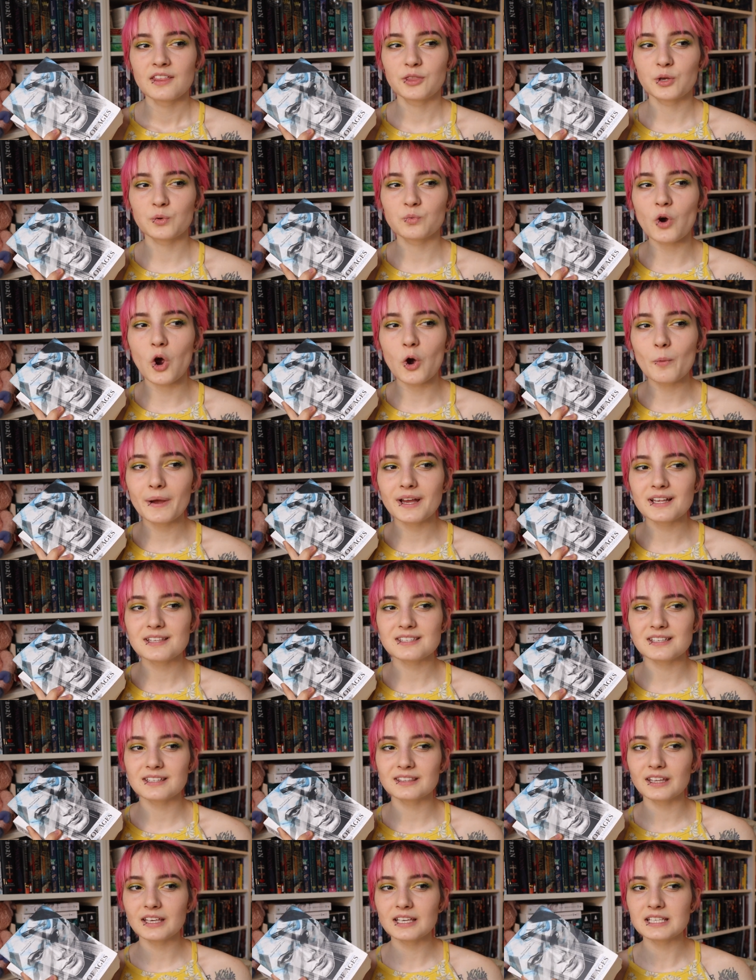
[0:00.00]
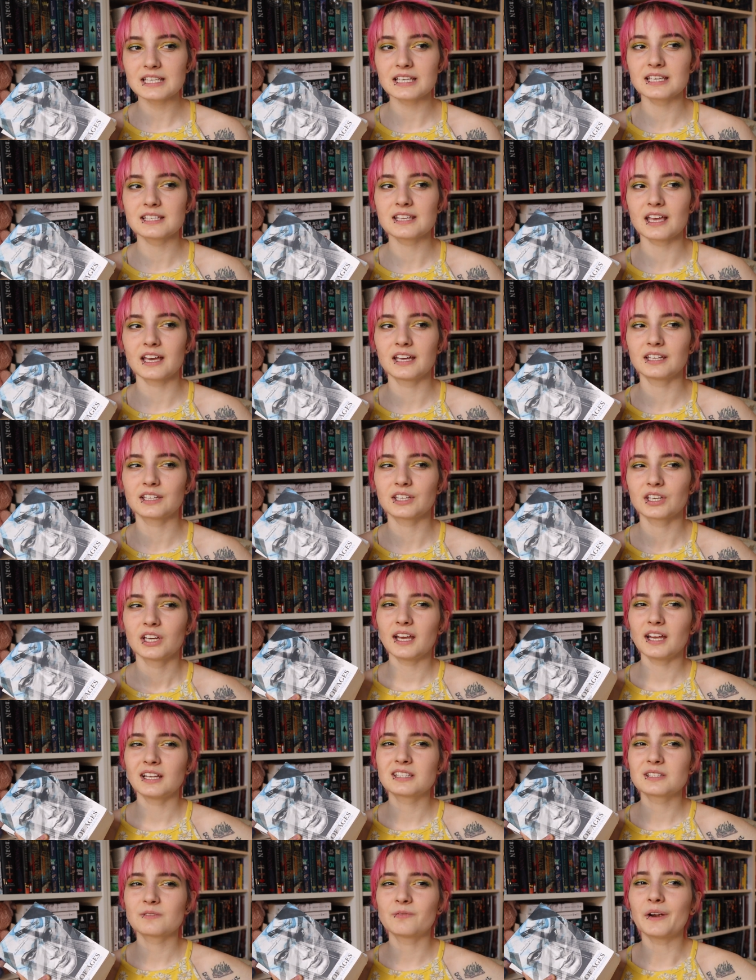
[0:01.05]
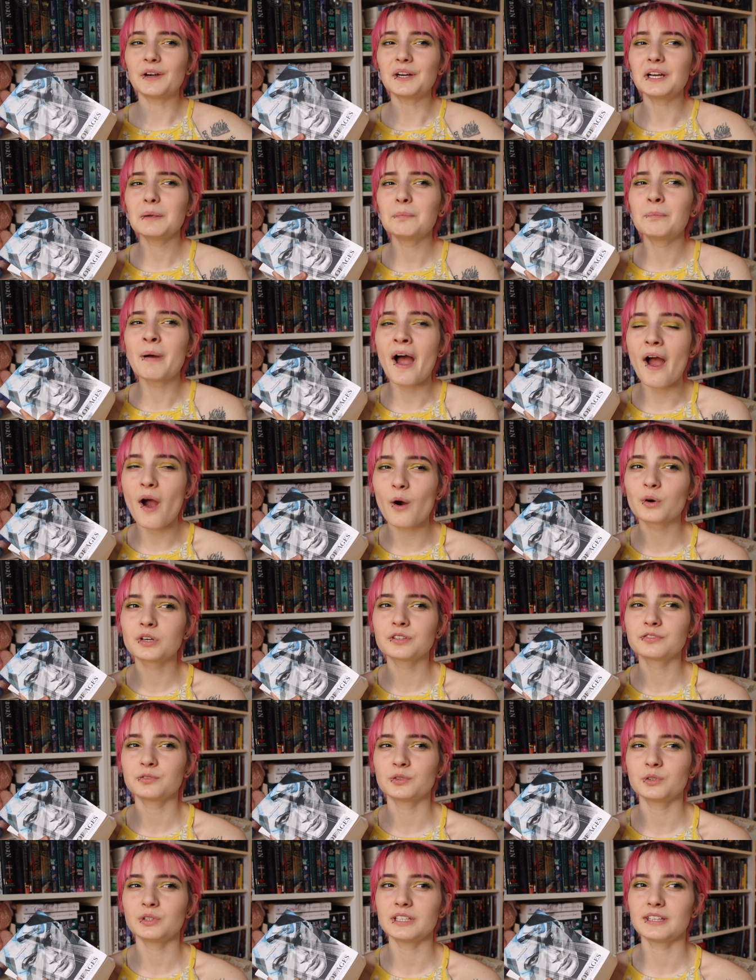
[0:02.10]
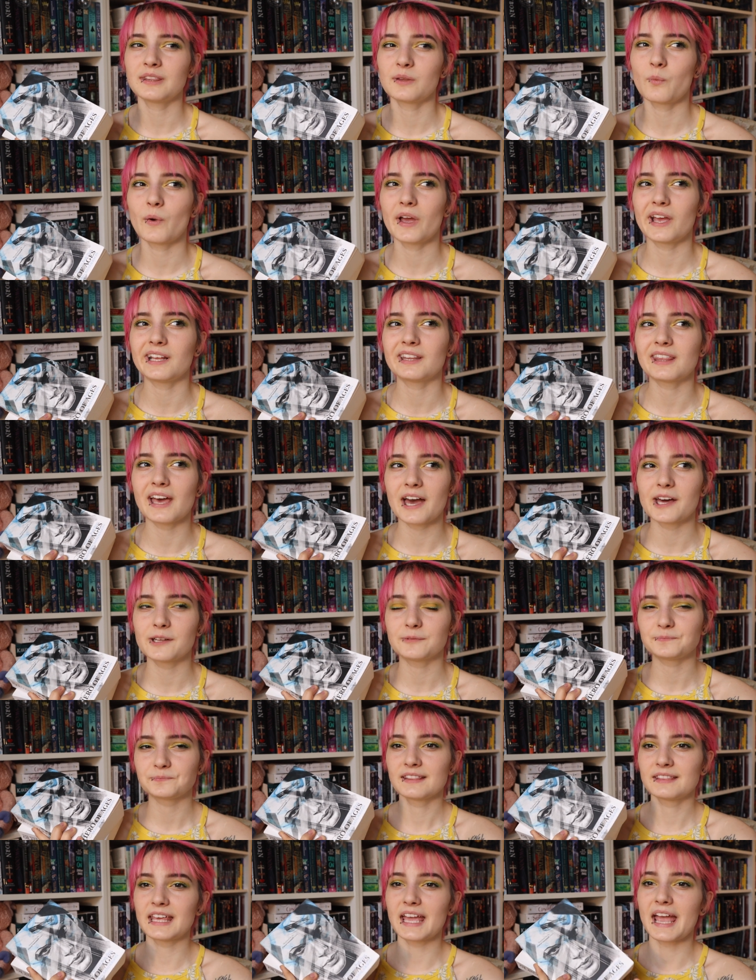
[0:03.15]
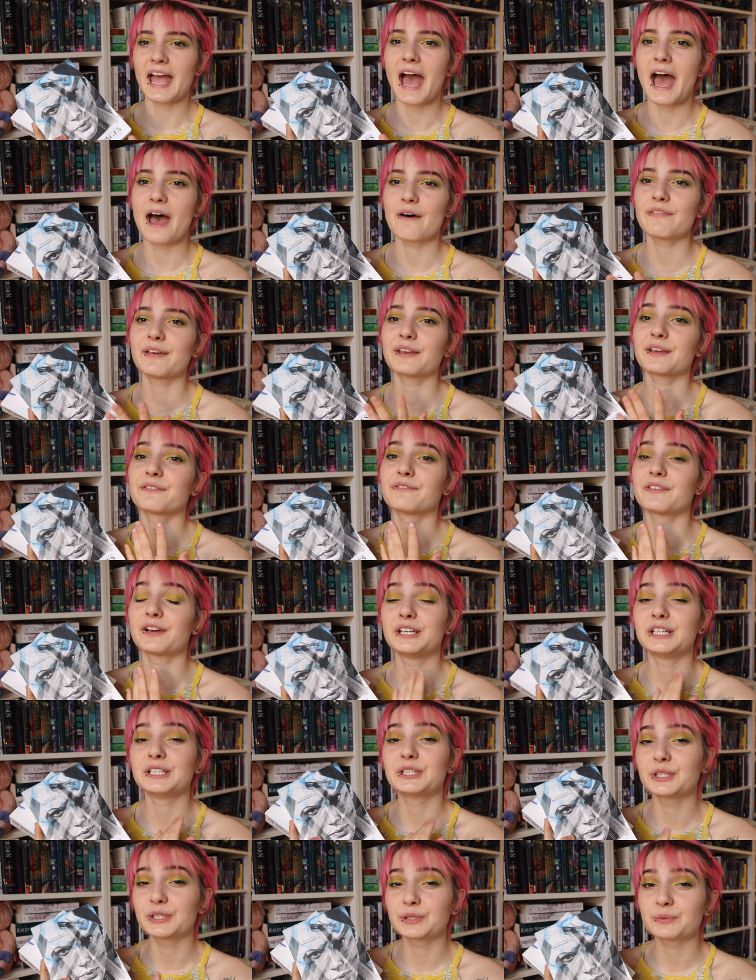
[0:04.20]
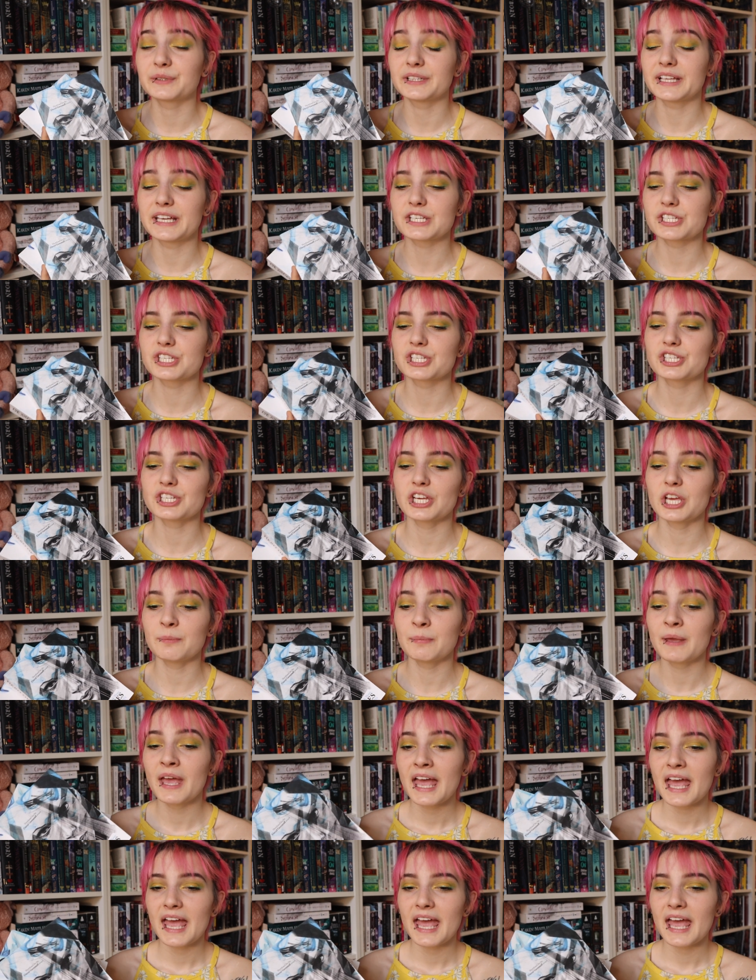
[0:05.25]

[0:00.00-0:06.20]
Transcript: the romance in this is like it's very powerful in the way that they have like a very good relationship